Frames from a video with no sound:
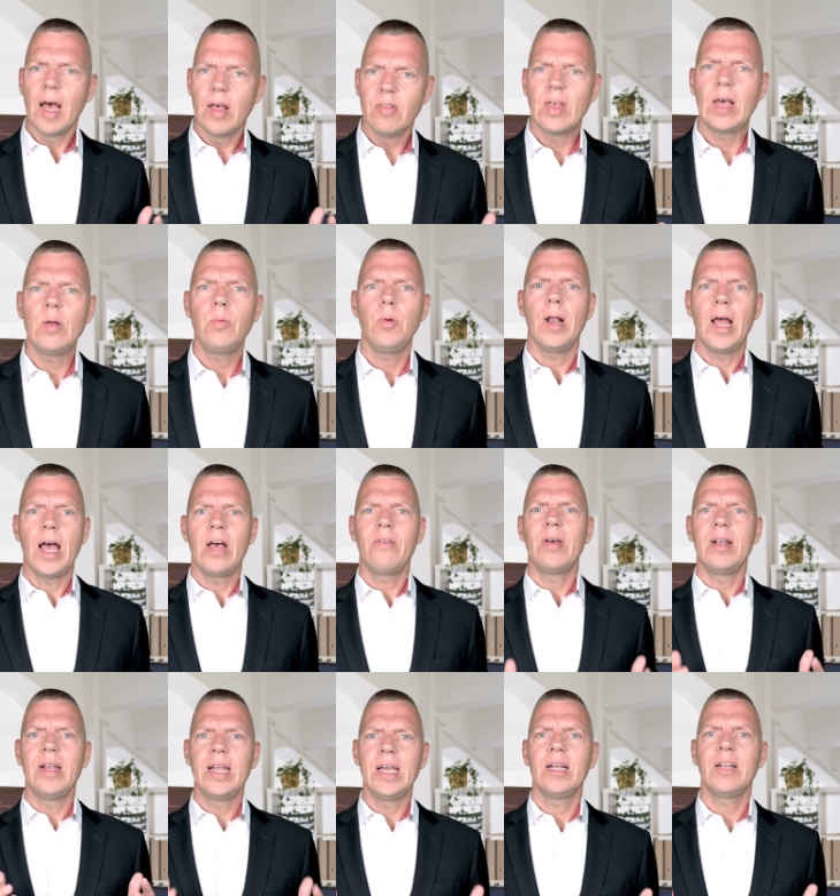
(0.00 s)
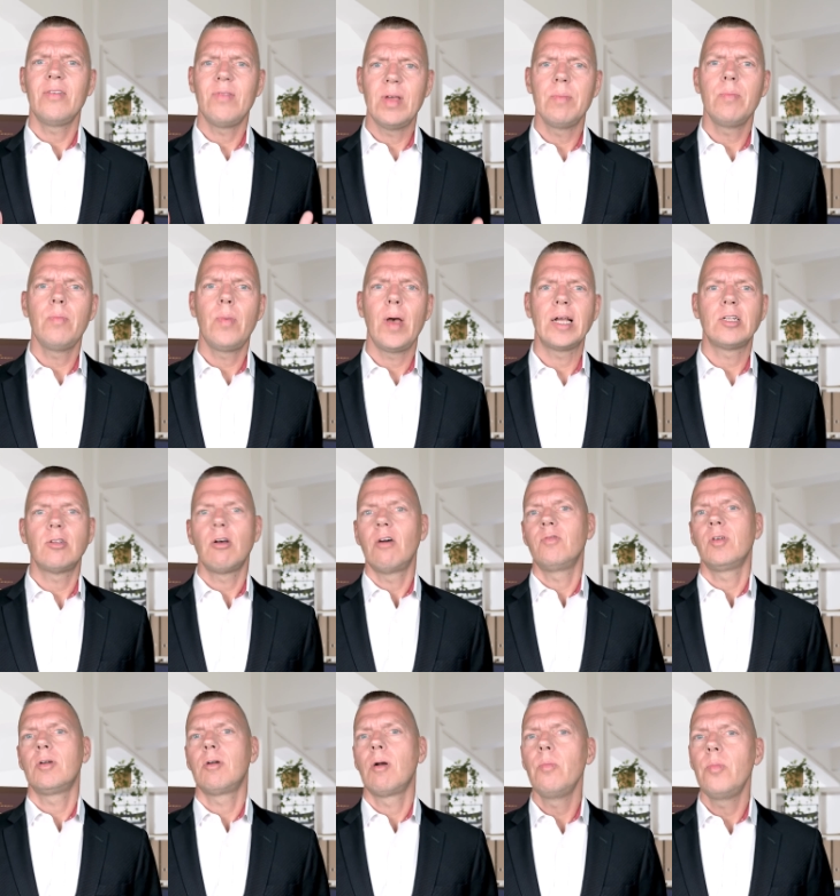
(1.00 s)
and that will have a negative impact
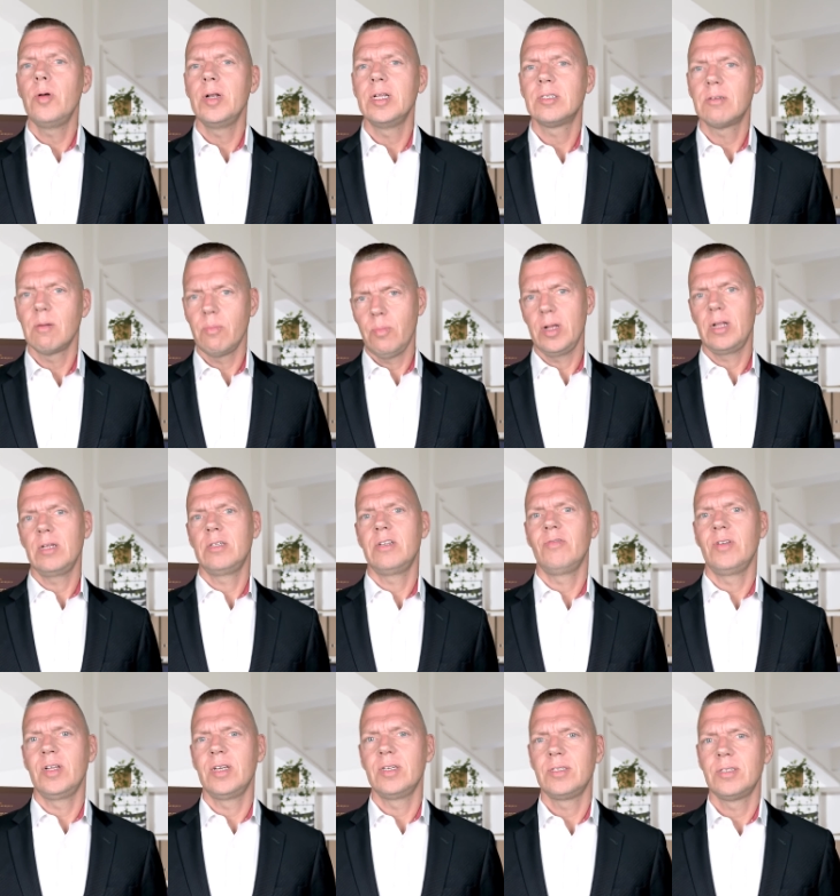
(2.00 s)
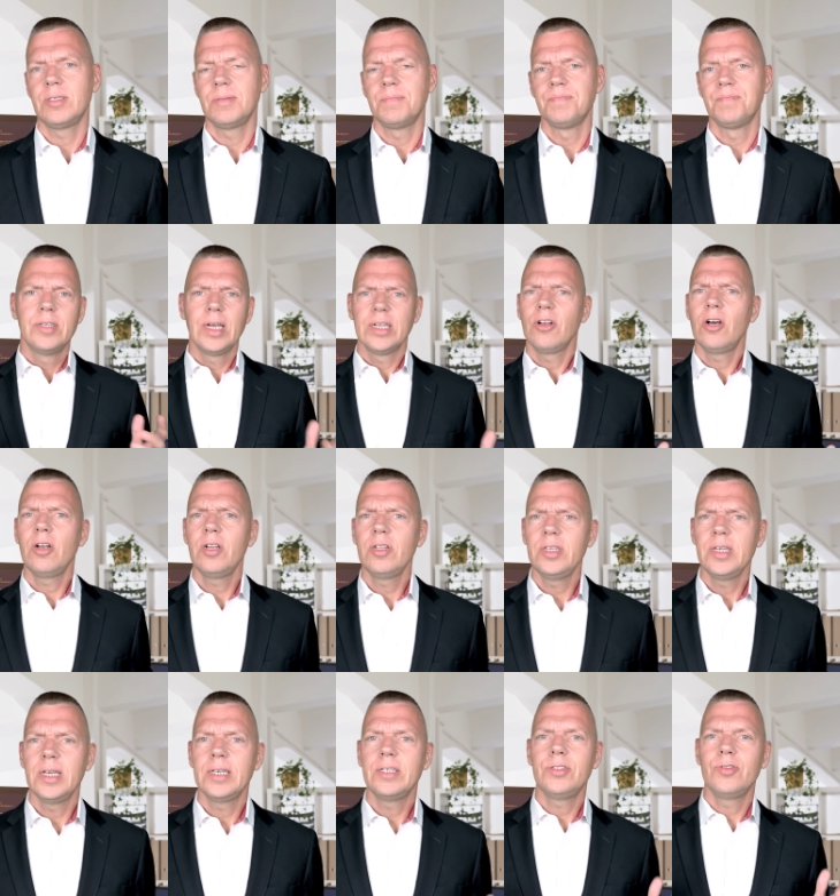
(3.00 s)
of the company's competitiveness.
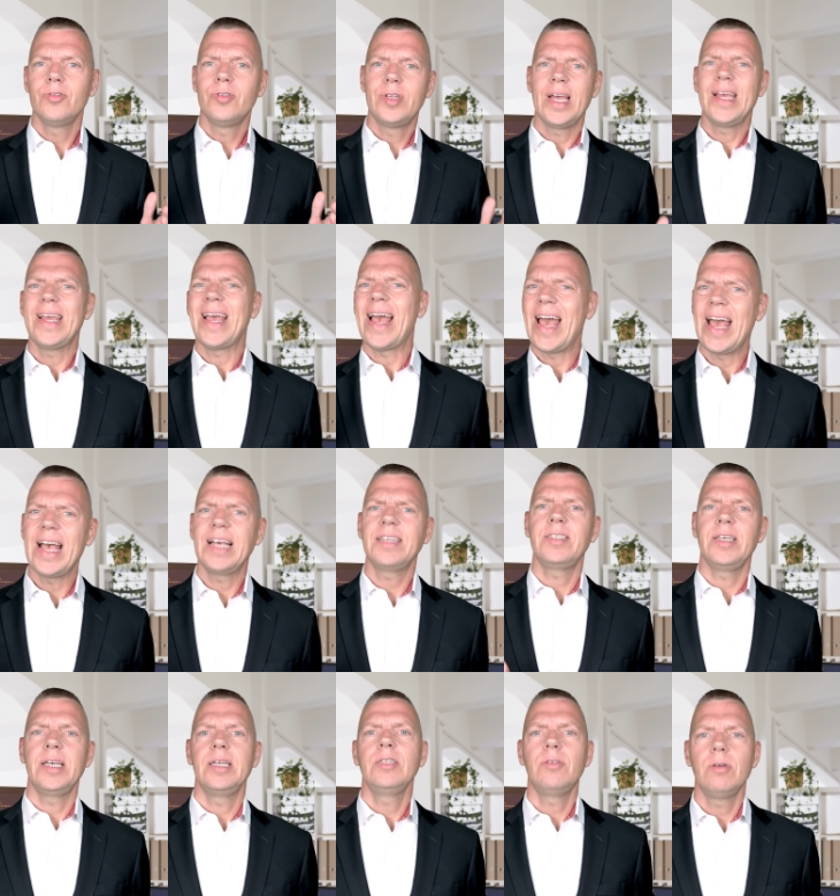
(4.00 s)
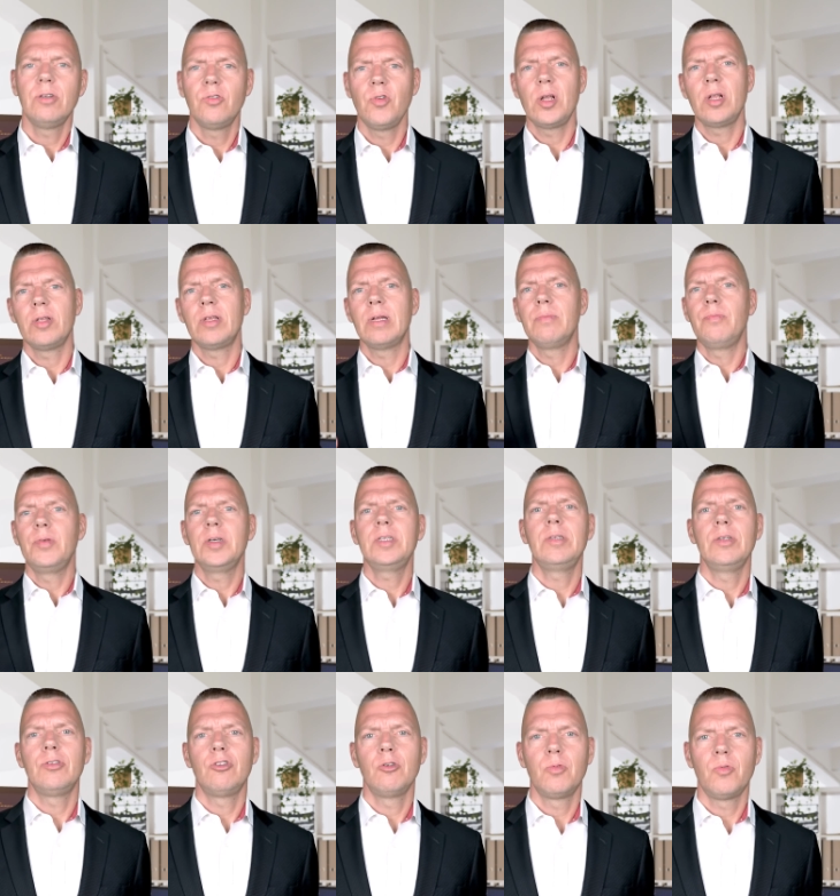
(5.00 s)
Technology is today as integrated in
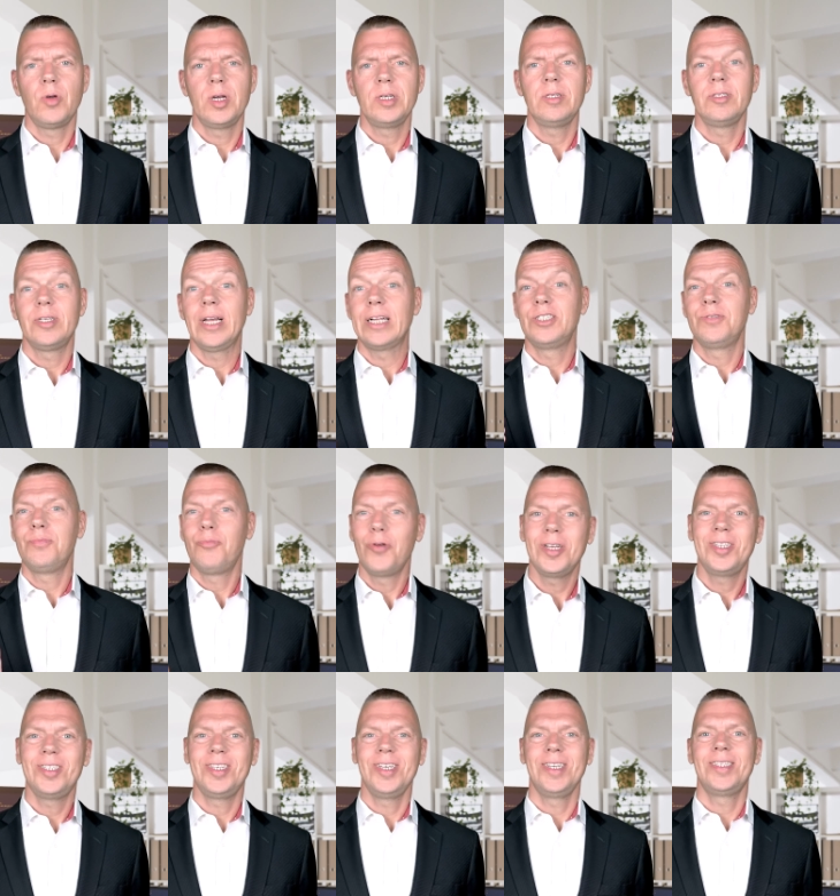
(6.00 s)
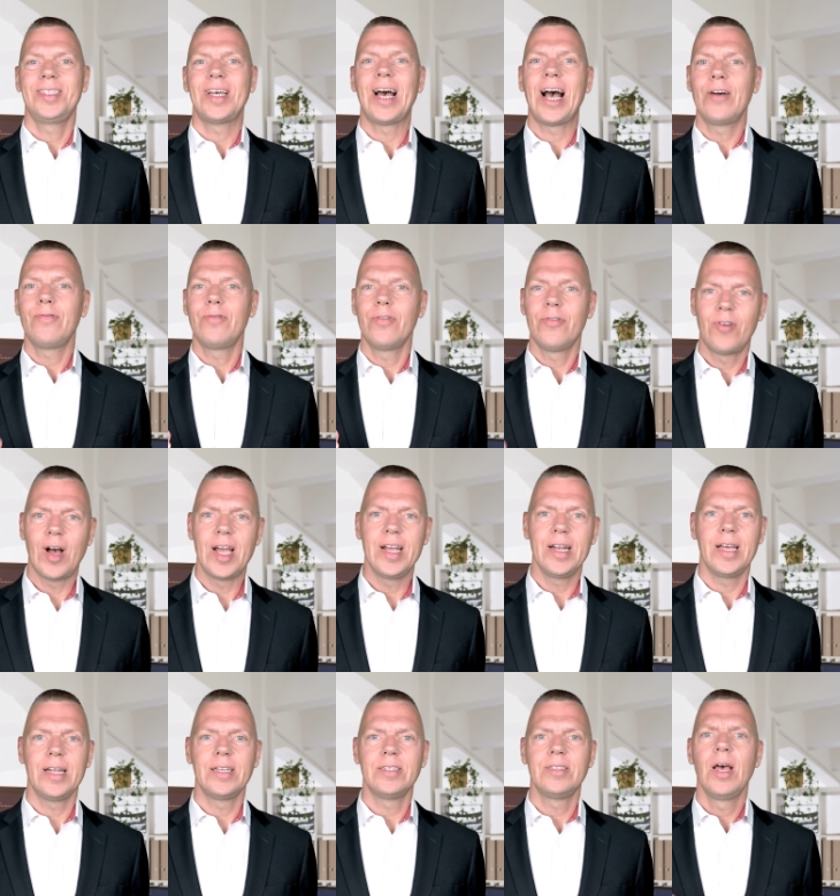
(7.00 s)
business operations as spreadsheets are for
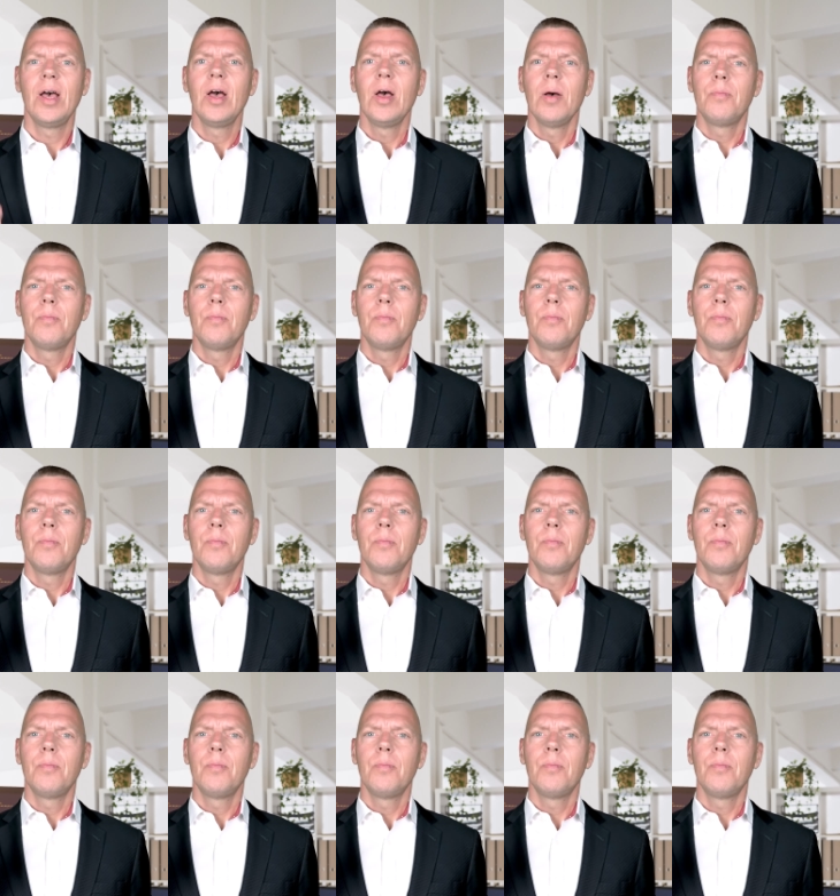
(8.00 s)
finance,